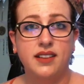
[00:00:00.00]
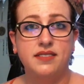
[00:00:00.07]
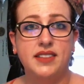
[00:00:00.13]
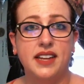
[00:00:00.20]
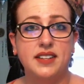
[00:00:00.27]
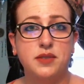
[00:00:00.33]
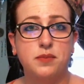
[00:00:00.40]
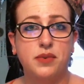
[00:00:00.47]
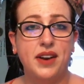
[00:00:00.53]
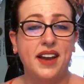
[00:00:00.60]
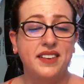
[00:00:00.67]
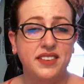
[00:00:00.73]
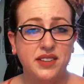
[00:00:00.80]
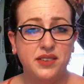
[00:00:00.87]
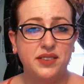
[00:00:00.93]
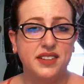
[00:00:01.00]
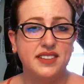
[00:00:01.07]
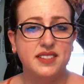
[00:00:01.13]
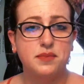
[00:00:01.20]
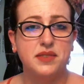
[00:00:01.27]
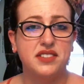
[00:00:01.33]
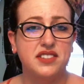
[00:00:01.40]
that is brand new, that
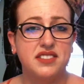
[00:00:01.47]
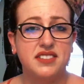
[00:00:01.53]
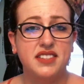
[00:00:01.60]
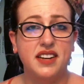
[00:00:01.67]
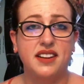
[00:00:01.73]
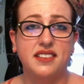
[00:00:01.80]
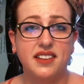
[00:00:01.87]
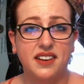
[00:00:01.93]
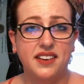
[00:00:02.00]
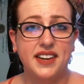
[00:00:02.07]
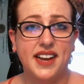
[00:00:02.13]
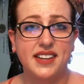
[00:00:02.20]
has been just sitting there and